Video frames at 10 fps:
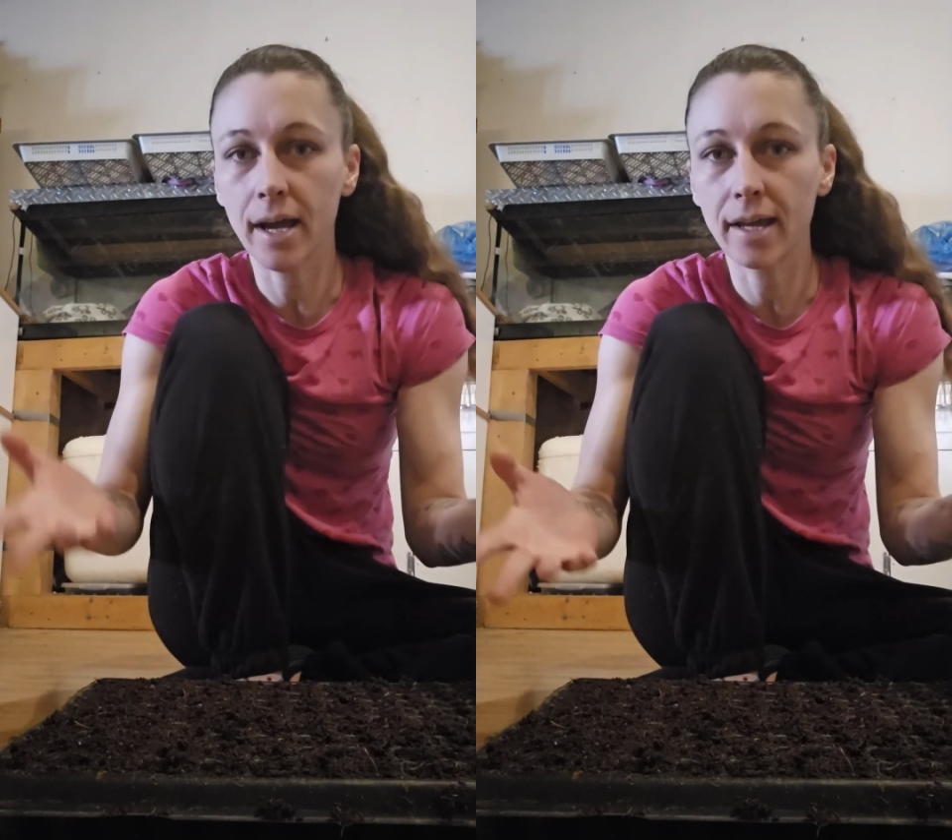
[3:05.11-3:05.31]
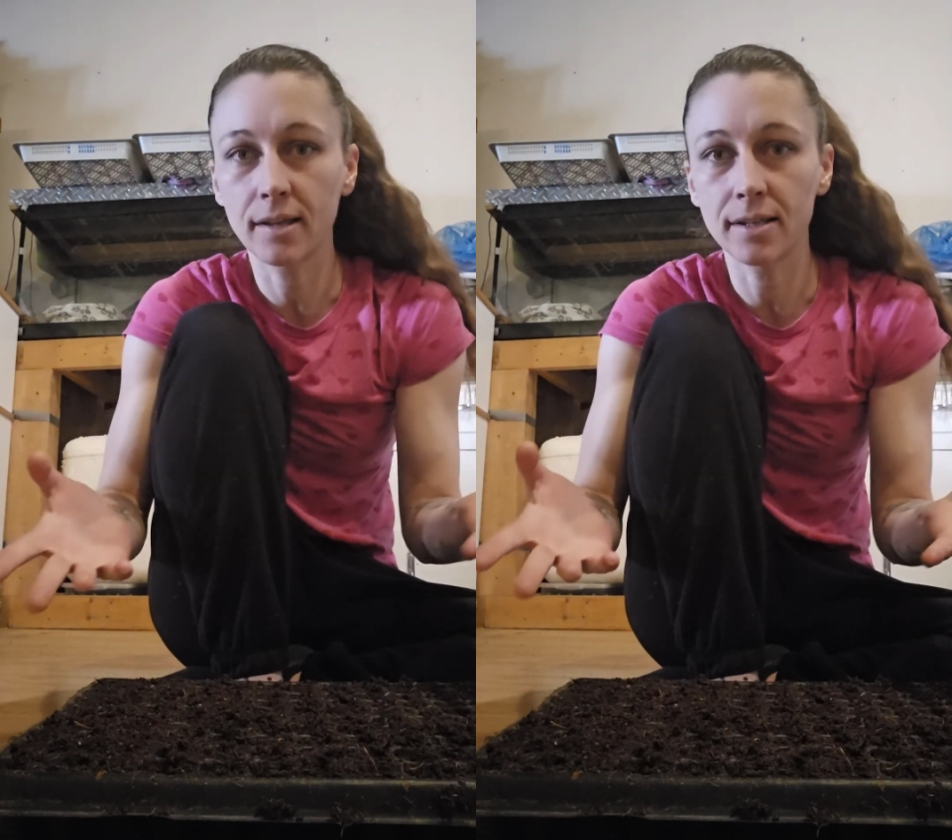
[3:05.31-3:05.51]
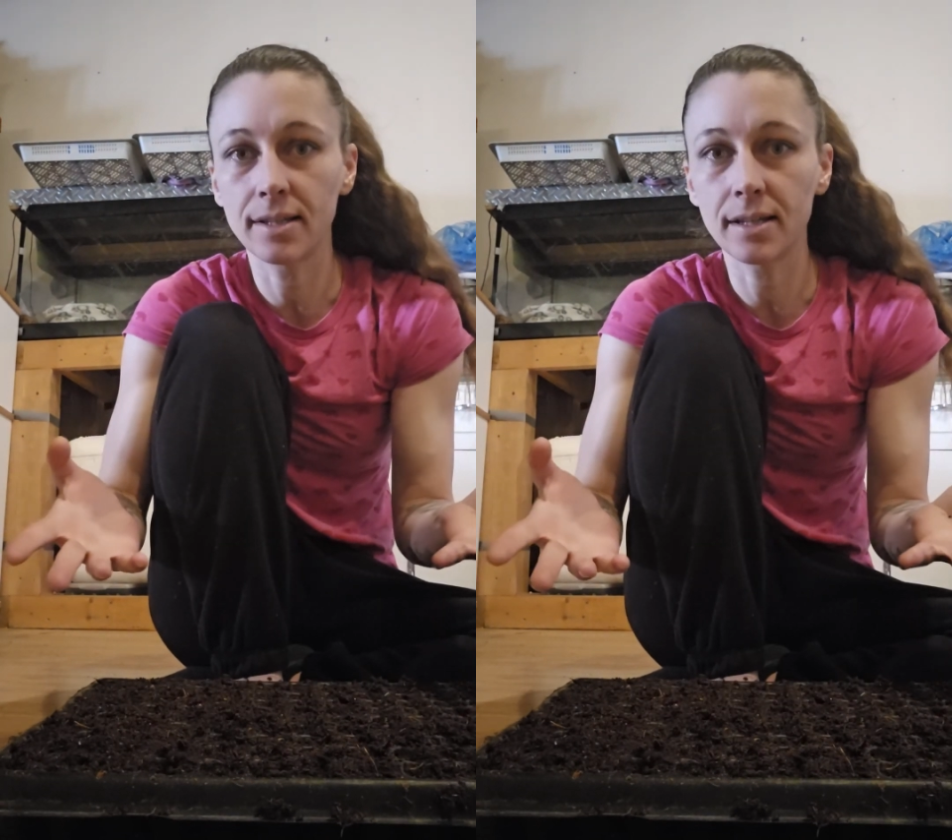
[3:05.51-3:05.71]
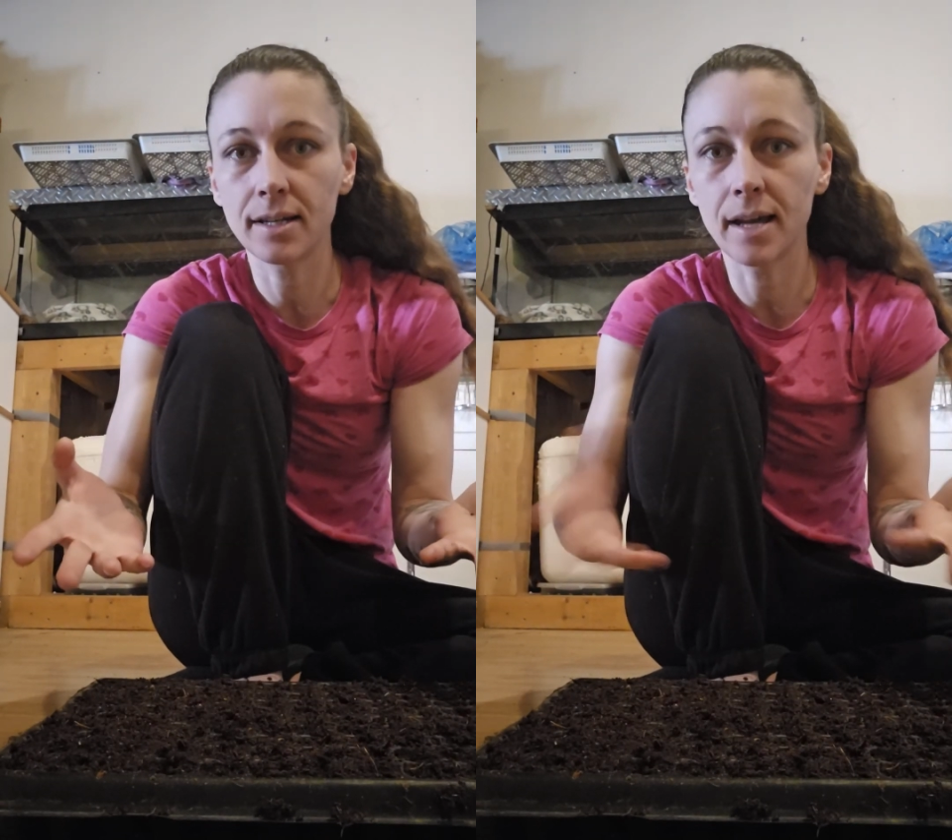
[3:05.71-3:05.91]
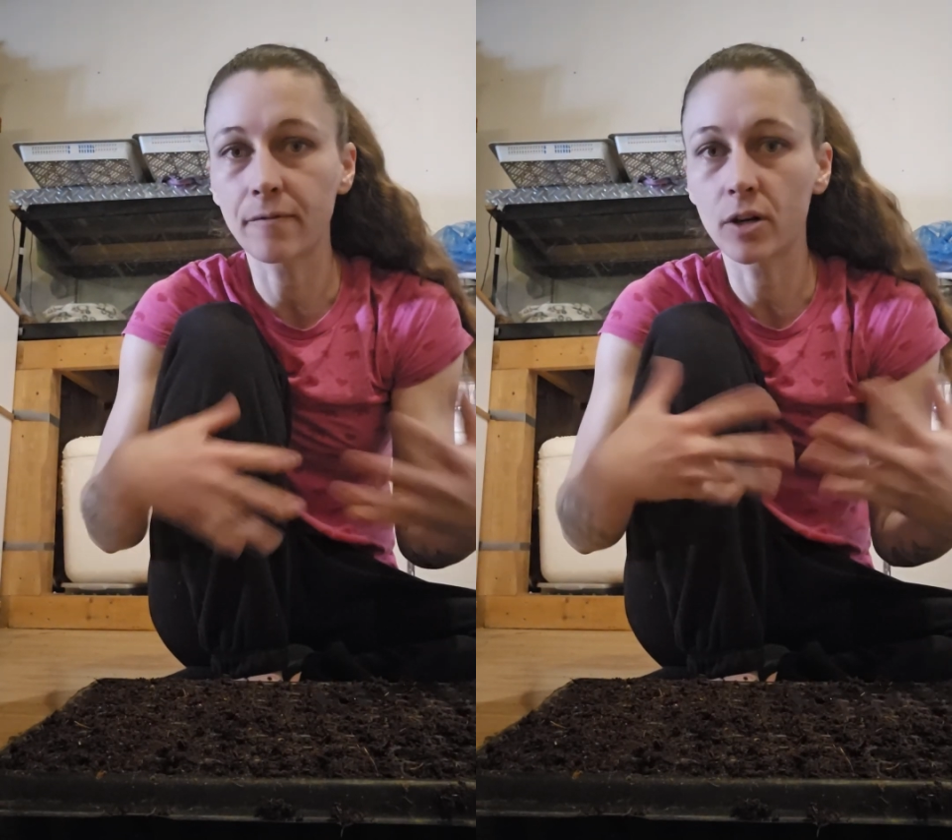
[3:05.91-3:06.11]
like the seed
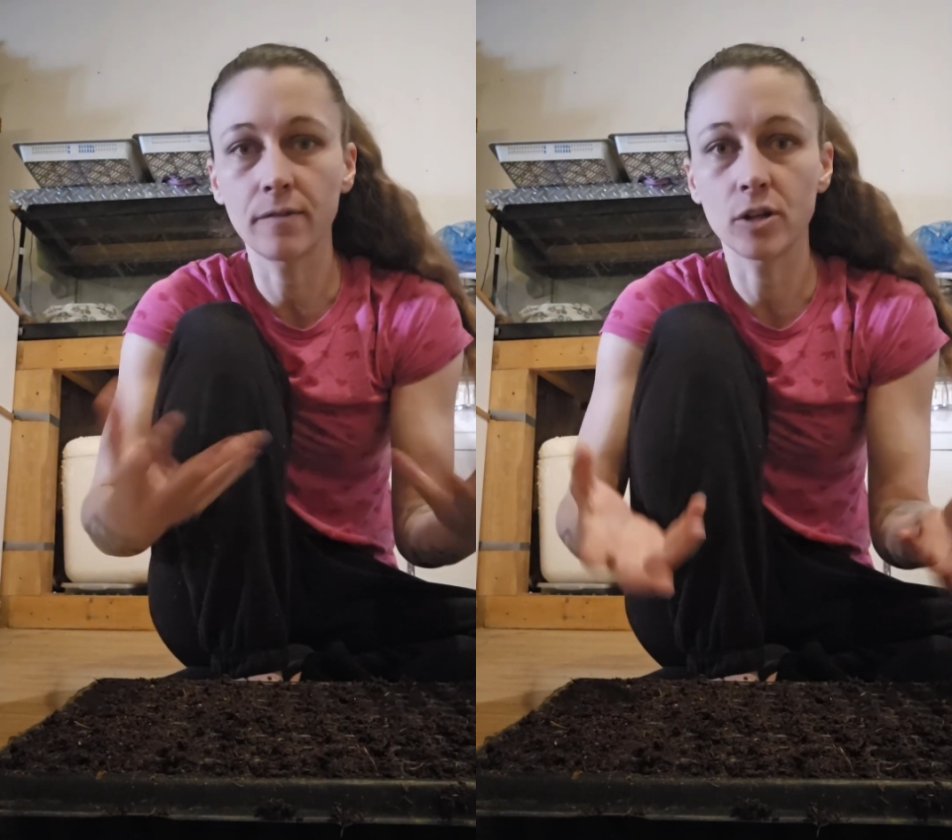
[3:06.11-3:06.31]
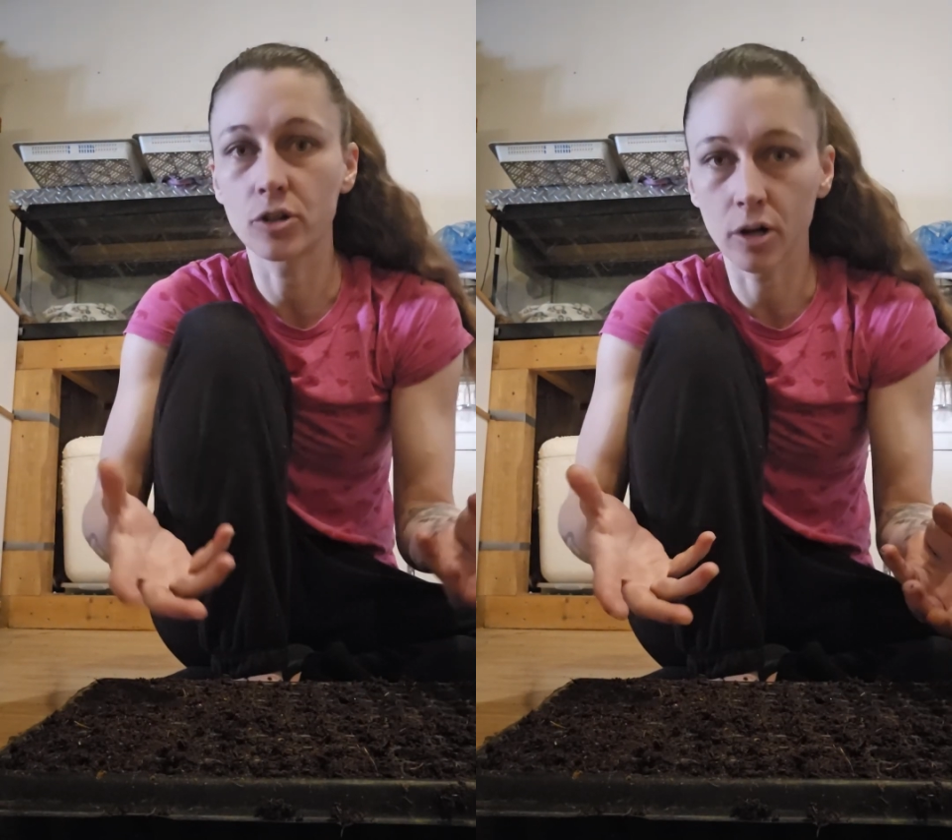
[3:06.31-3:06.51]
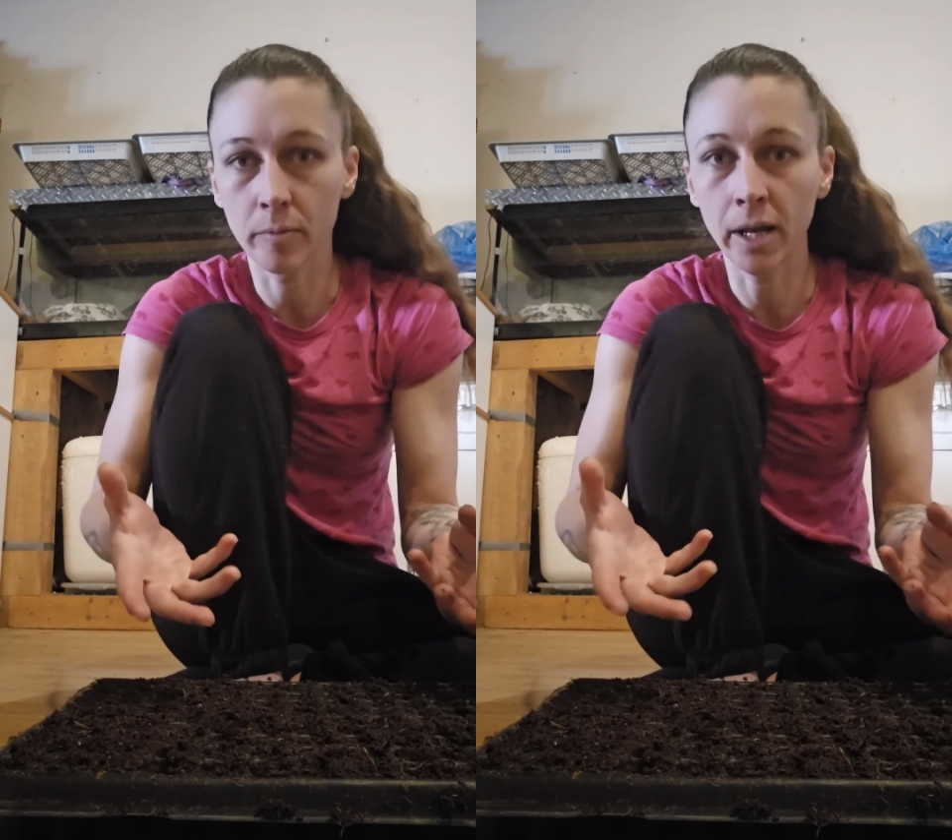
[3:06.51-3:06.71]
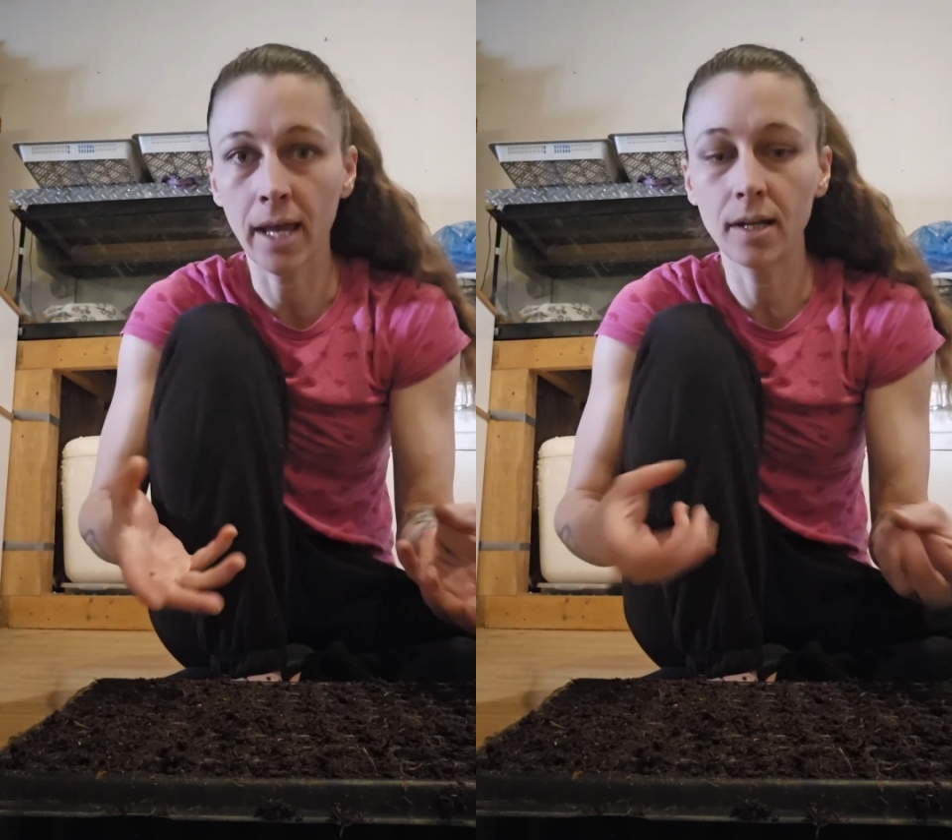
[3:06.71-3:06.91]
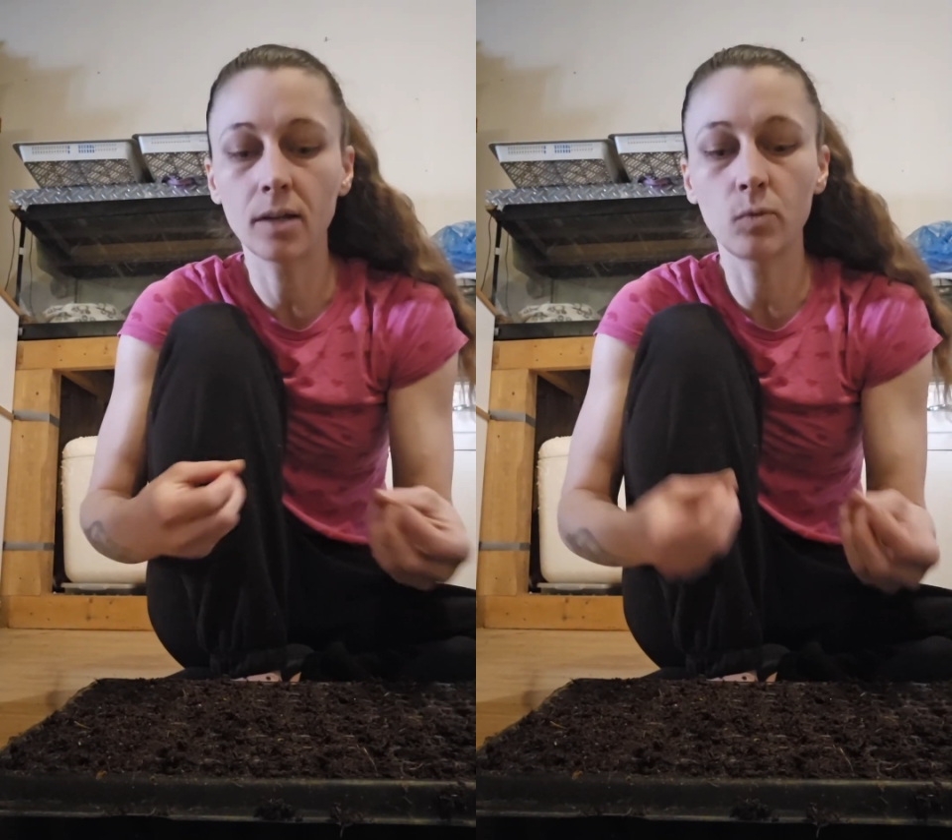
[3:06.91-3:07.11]
never even
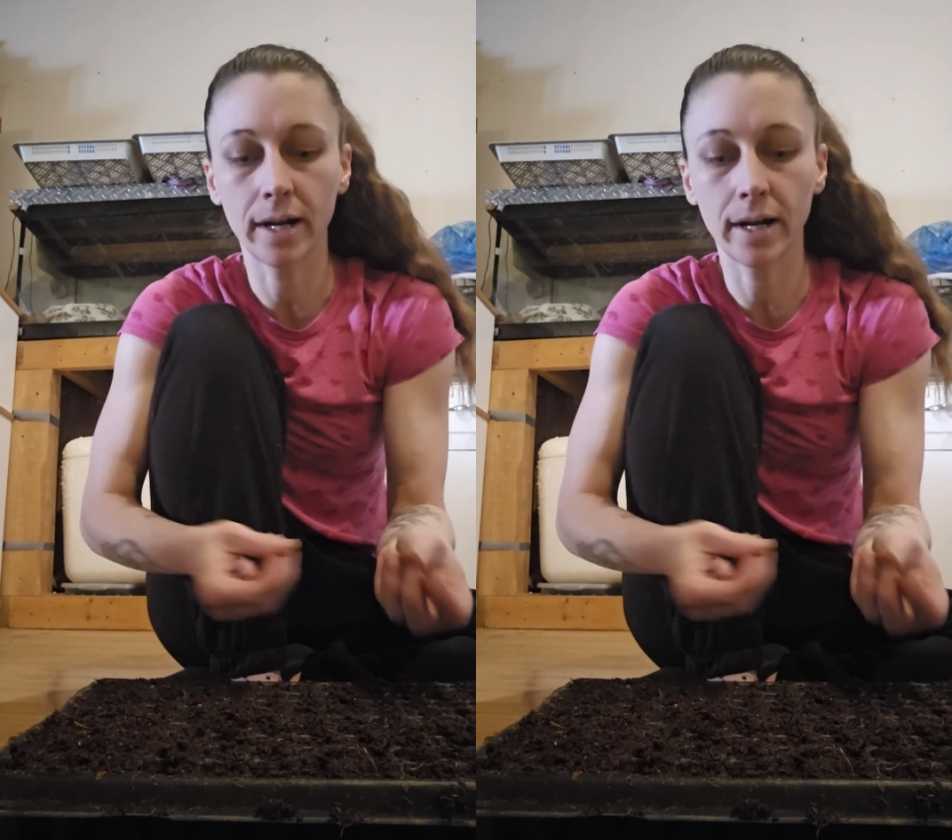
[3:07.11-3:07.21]
germinated.